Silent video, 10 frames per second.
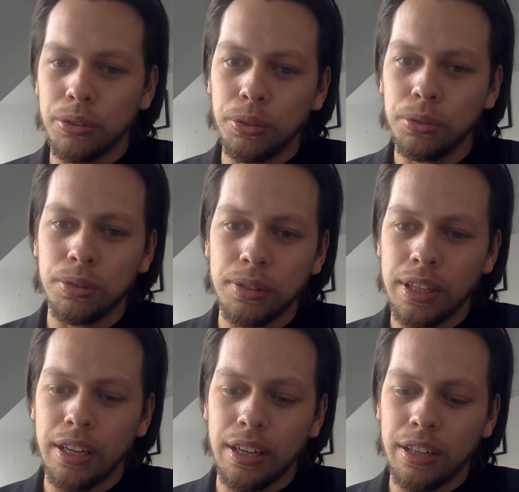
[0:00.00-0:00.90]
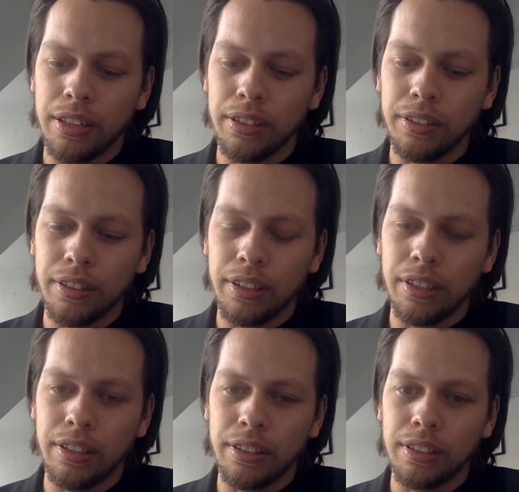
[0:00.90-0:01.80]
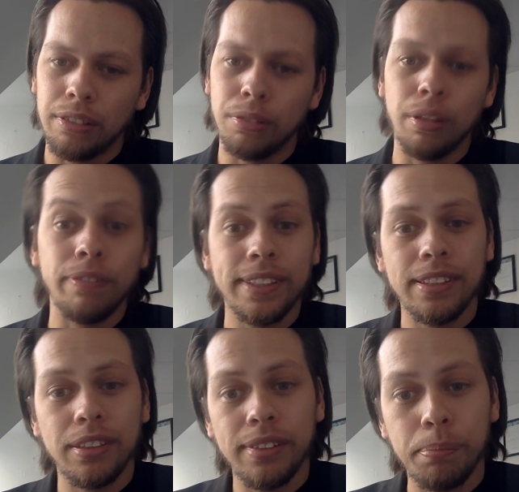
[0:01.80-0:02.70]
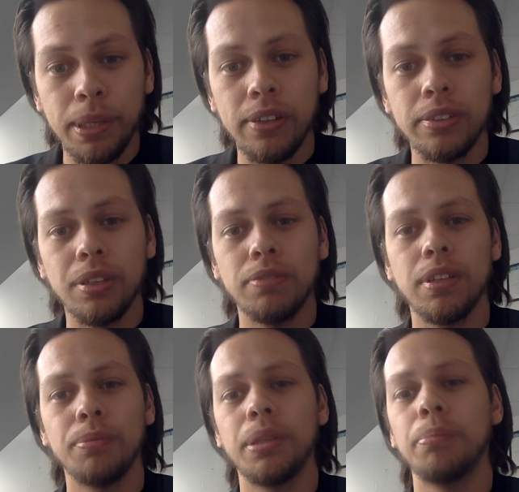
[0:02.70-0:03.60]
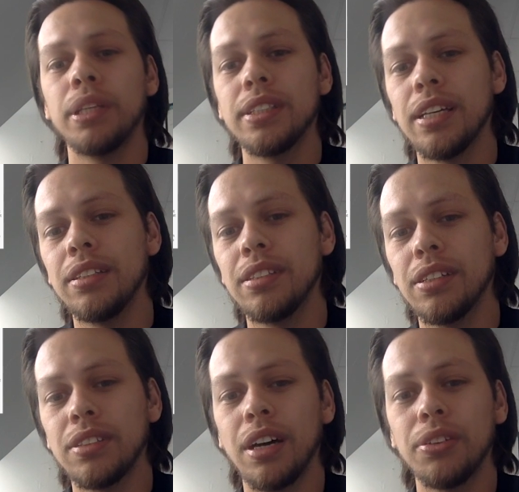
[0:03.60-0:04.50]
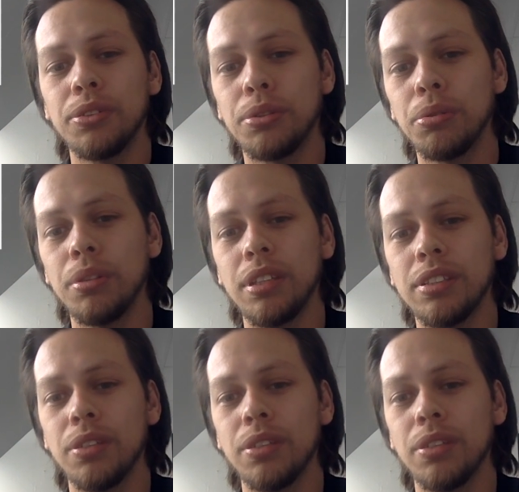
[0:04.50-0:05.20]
true to the physical appearance of something, but senses are do this.